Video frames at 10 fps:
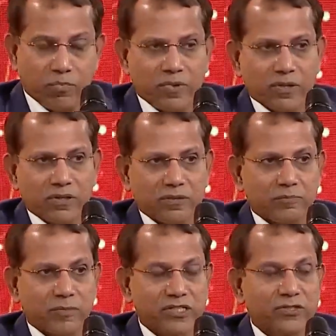
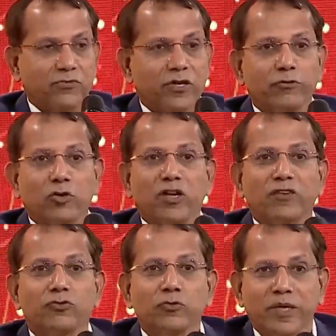Mercifully, we don't
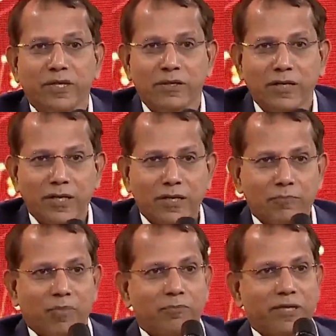have too many
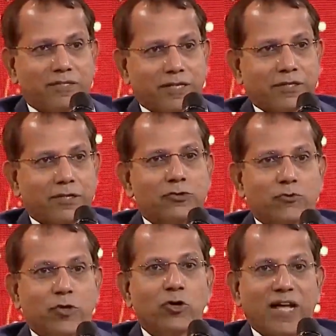public sectors, so
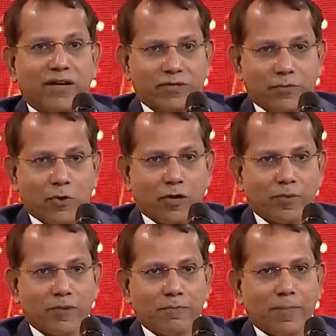we don't have that
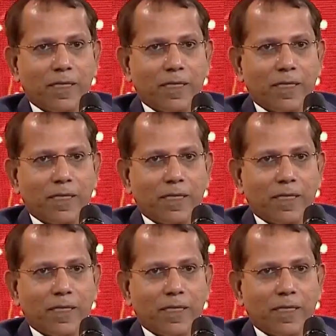problem.